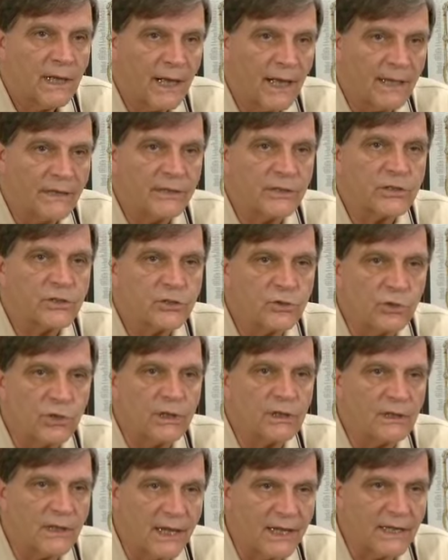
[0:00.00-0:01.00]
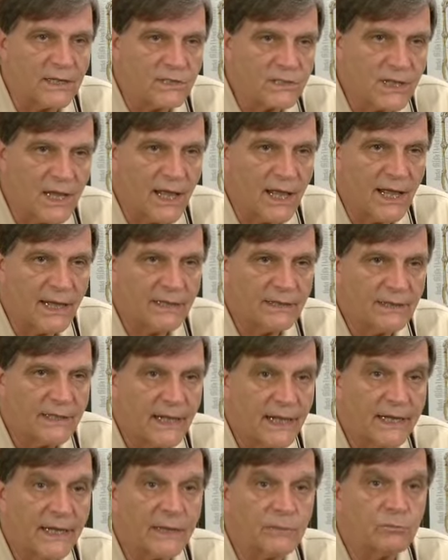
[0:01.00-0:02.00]
on the short leg side
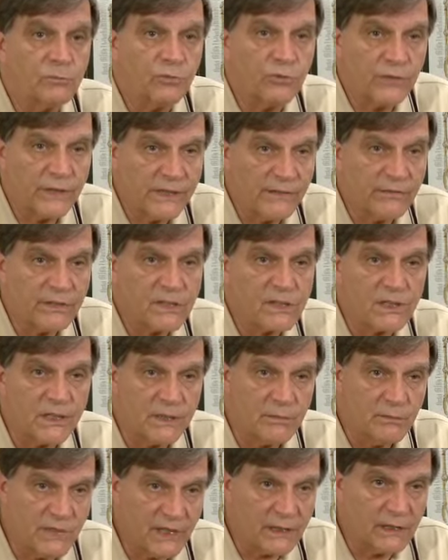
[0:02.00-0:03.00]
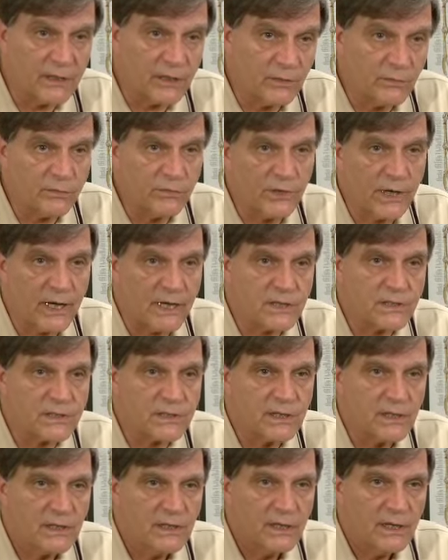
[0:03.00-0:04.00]
that had previously been
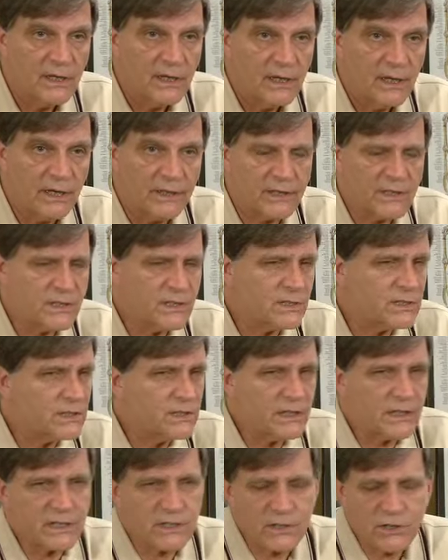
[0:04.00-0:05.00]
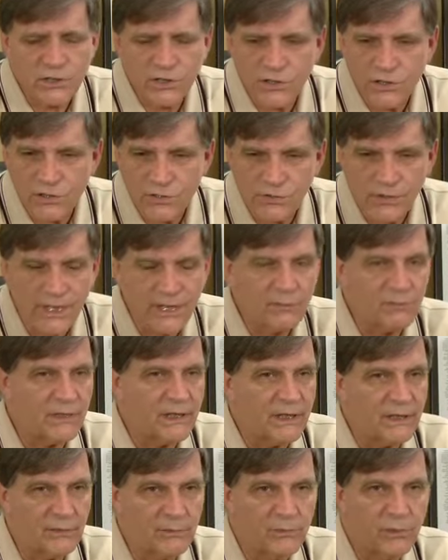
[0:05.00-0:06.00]
compressed. This is
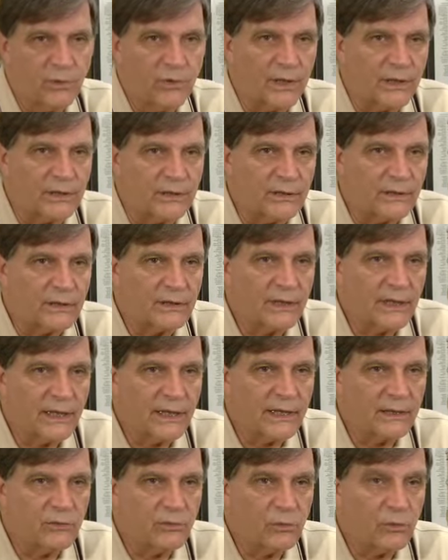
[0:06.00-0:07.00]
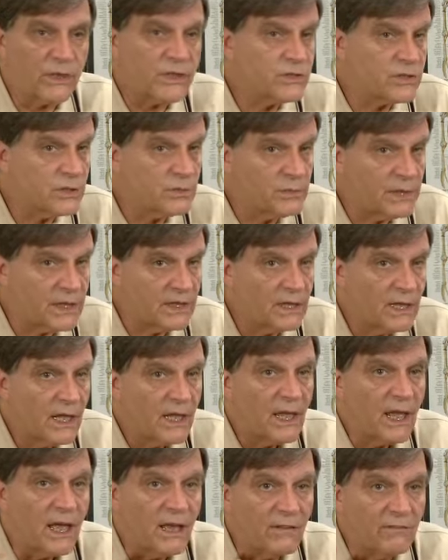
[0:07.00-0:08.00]
extremely important, and we should be
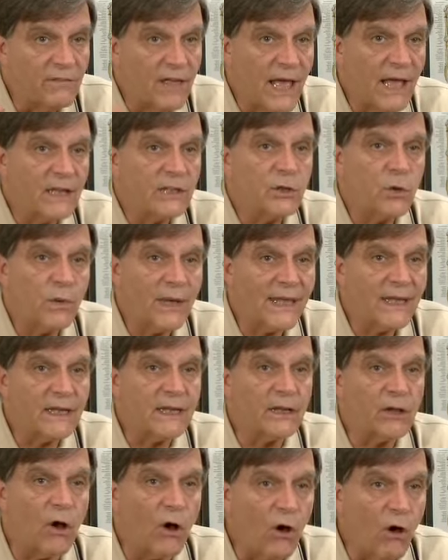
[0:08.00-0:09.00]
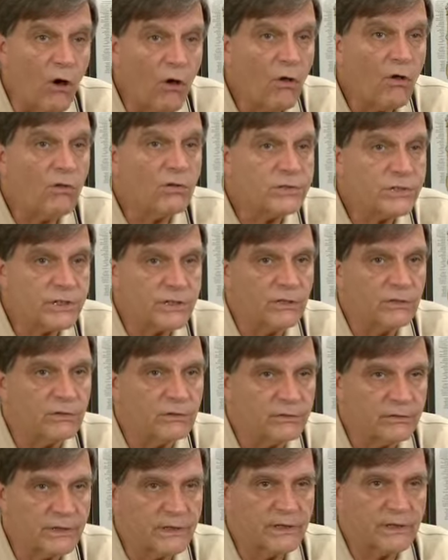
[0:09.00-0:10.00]
evaluating all
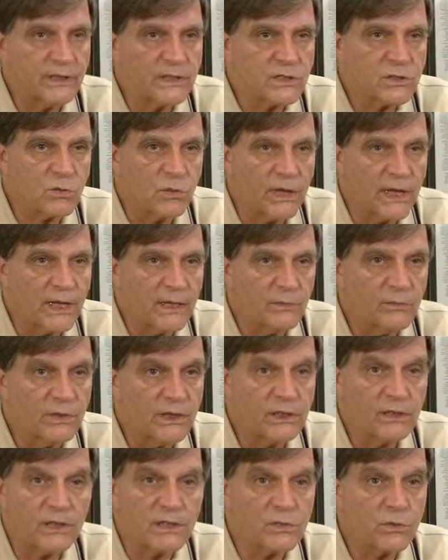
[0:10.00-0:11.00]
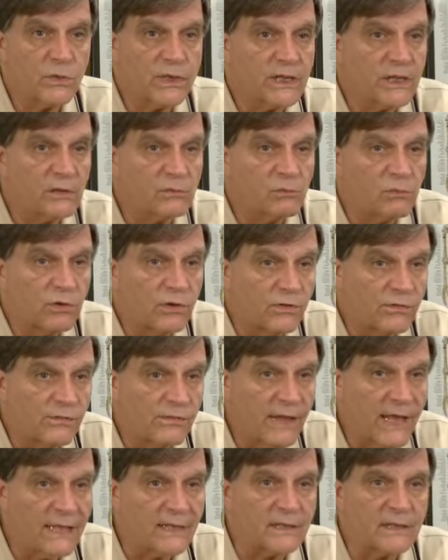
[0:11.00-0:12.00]
children this way because we can
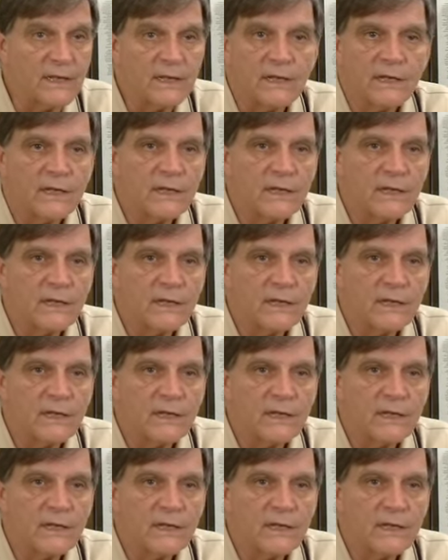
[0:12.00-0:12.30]
prevent